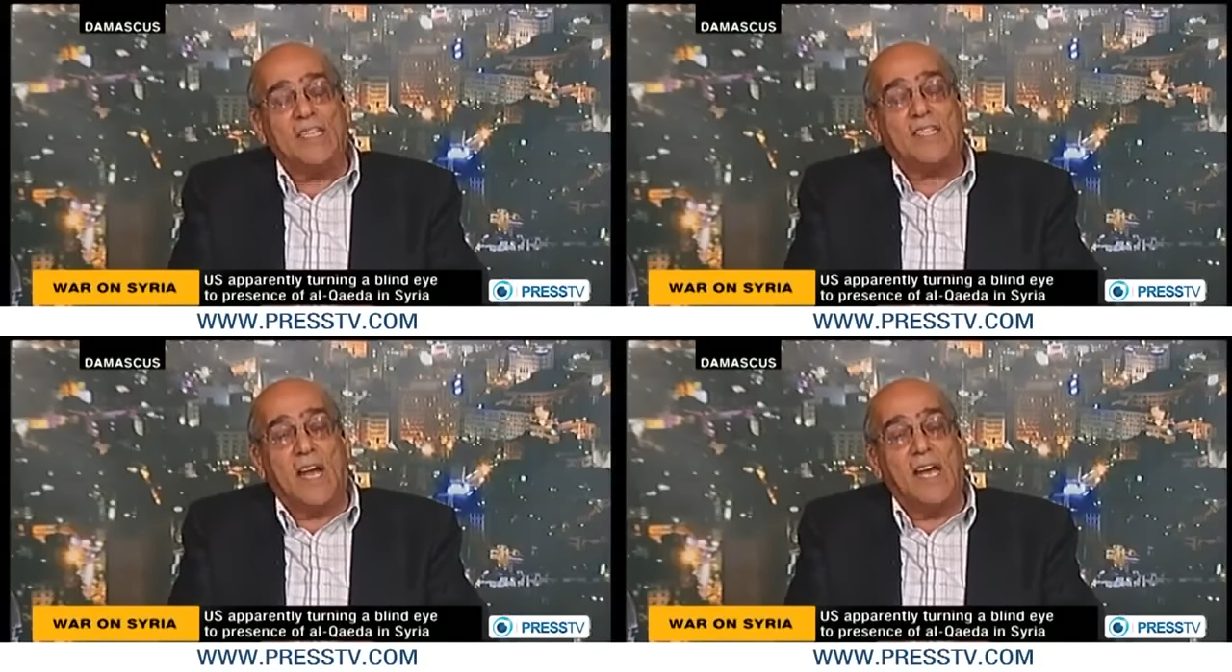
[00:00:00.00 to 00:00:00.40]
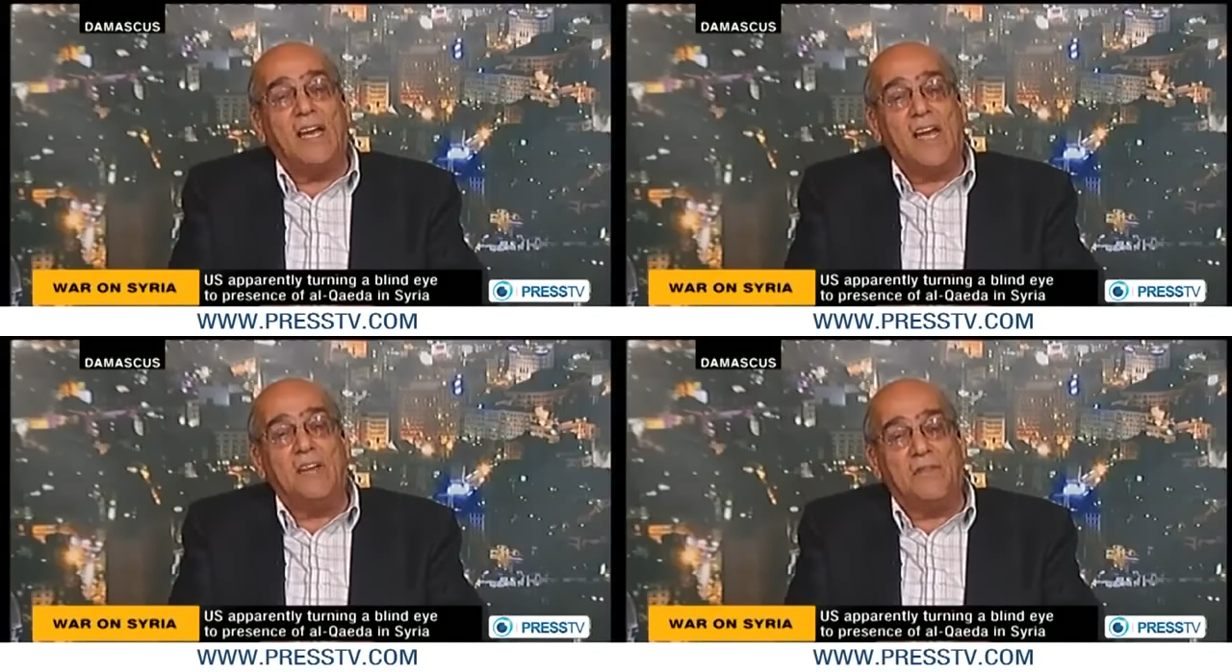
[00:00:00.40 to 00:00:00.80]

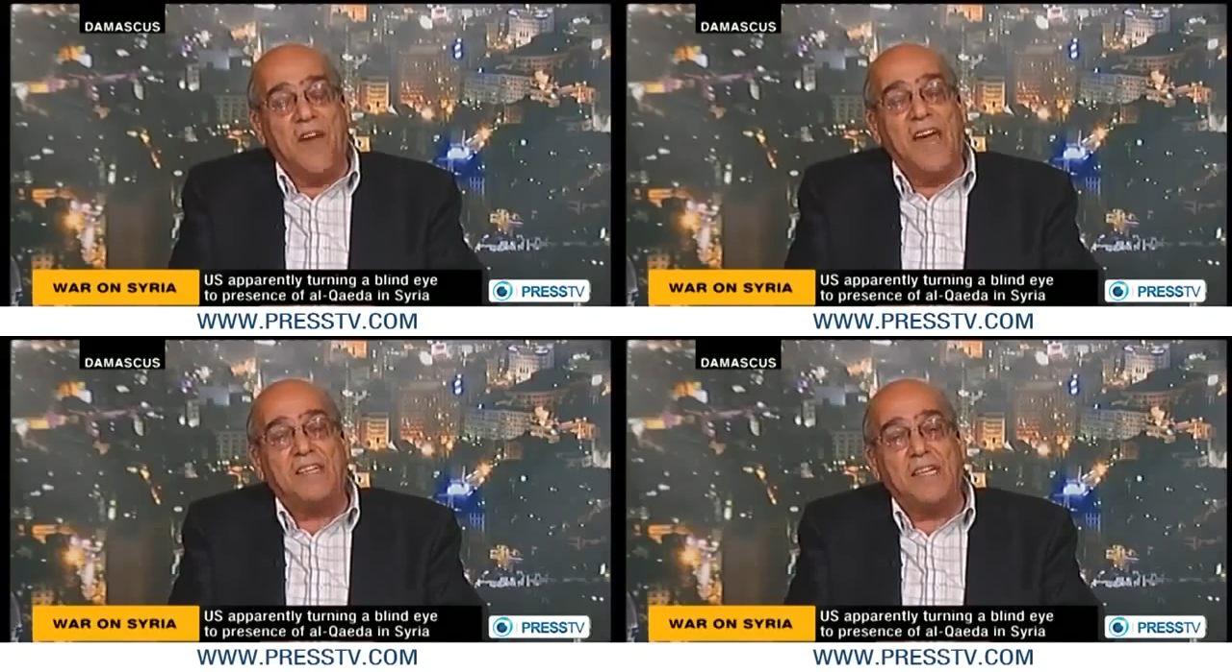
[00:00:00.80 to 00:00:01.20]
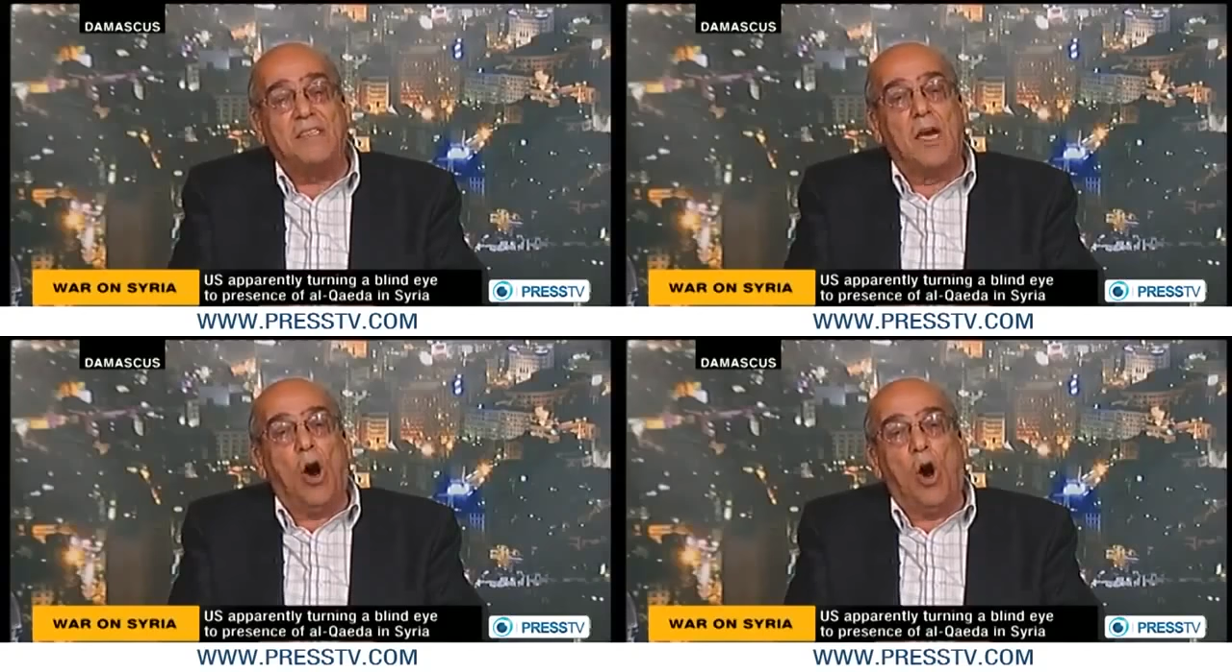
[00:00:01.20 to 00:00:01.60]
Israel
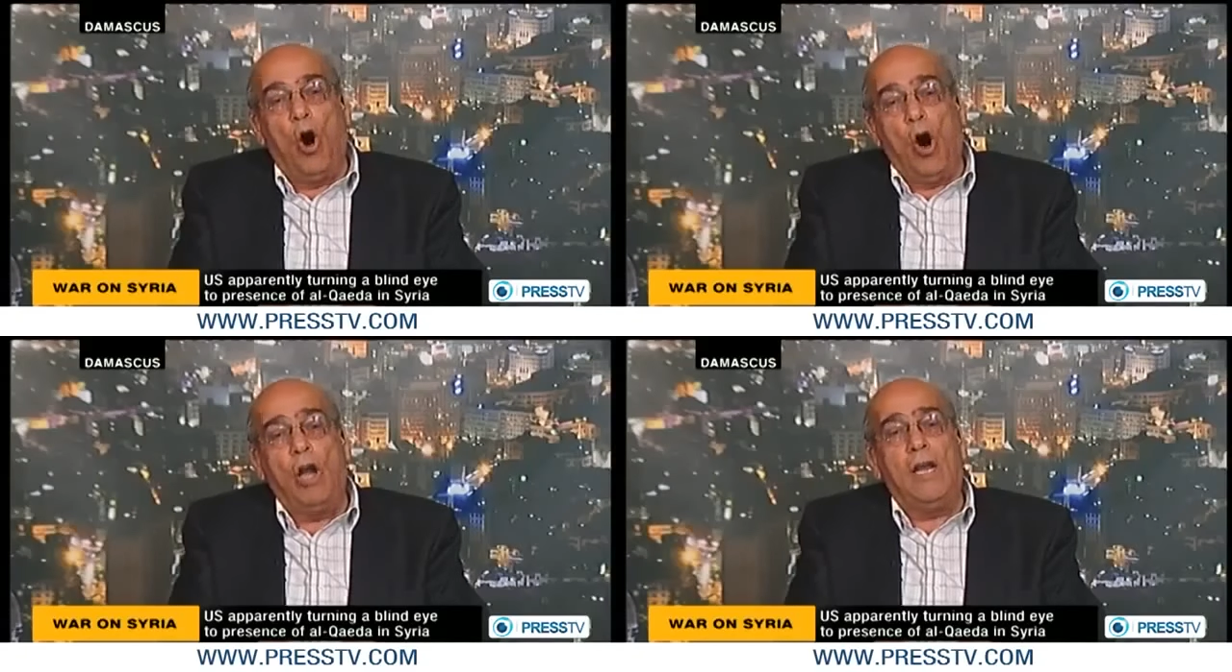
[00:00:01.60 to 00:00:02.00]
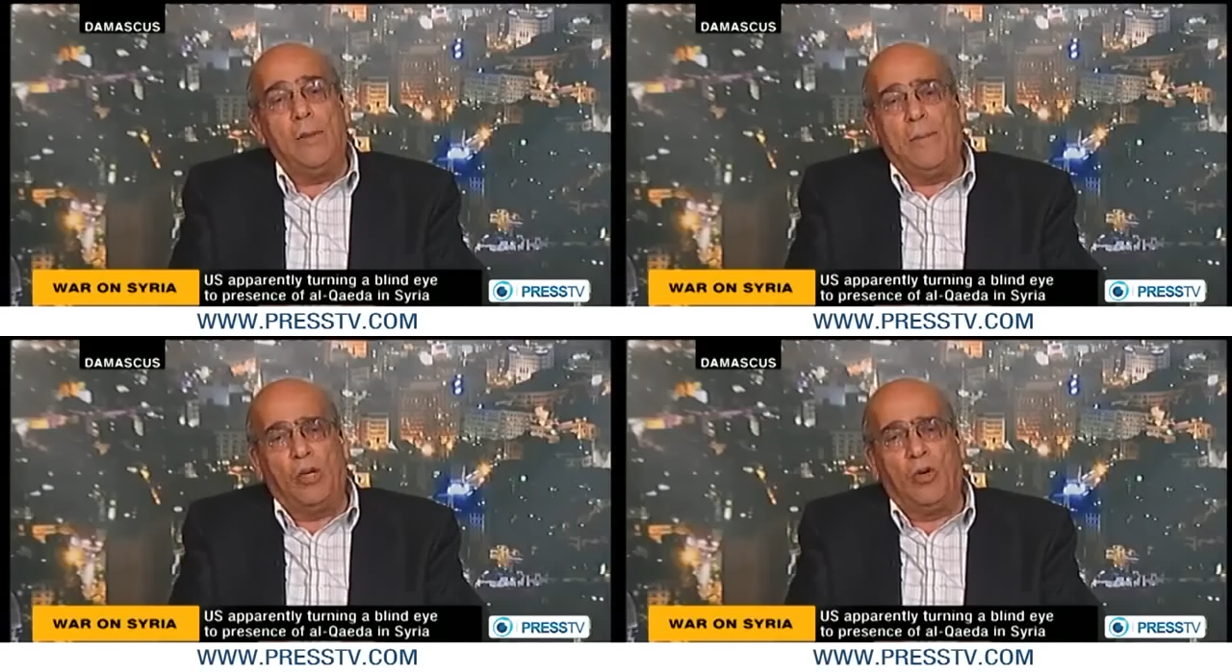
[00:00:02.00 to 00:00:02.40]
invaded whole
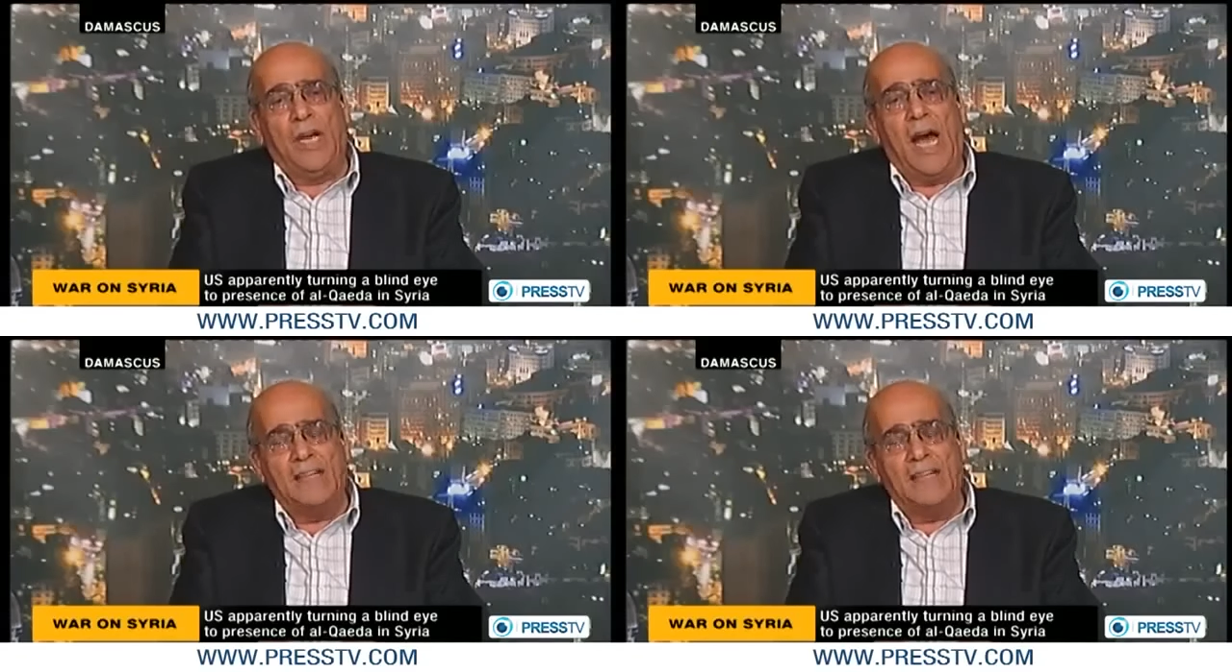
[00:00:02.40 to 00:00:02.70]
Lebanon